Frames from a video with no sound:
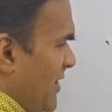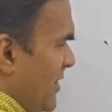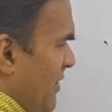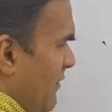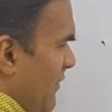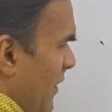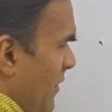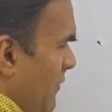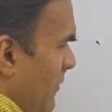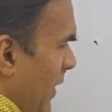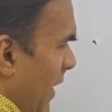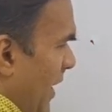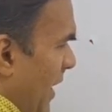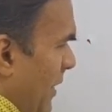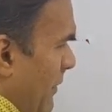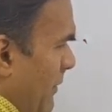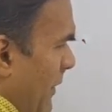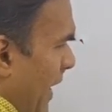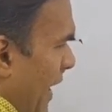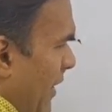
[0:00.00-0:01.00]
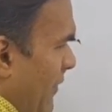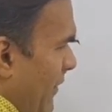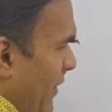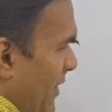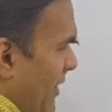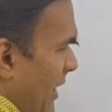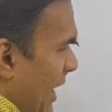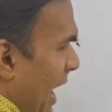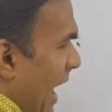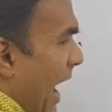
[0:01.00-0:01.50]
when multiplied
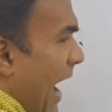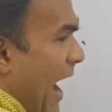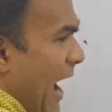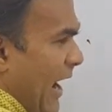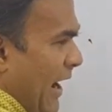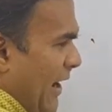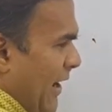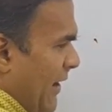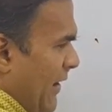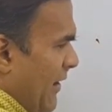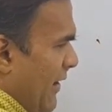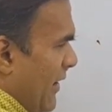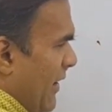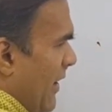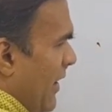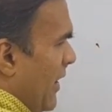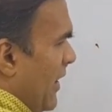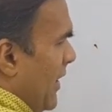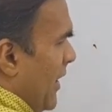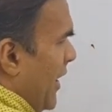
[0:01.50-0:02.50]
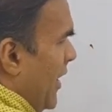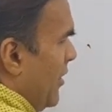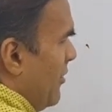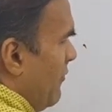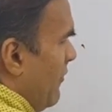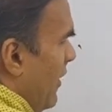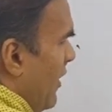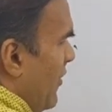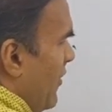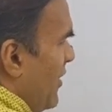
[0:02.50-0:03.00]
with I, it
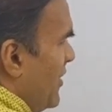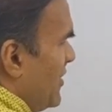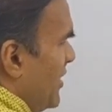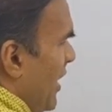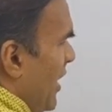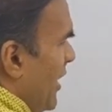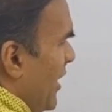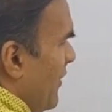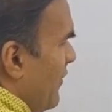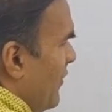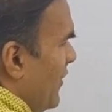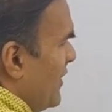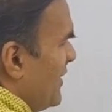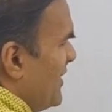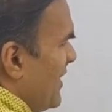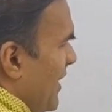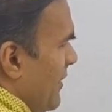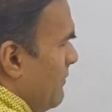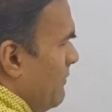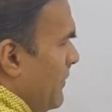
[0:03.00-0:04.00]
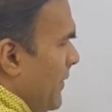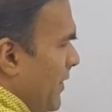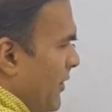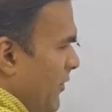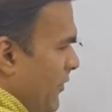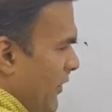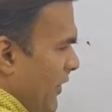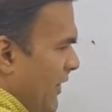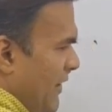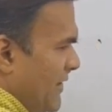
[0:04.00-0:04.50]
will result in the same
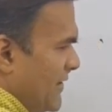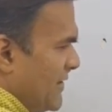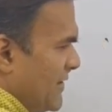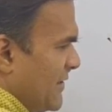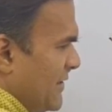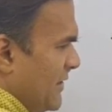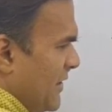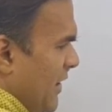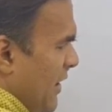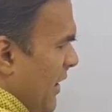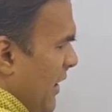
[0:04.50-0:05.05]
matrix.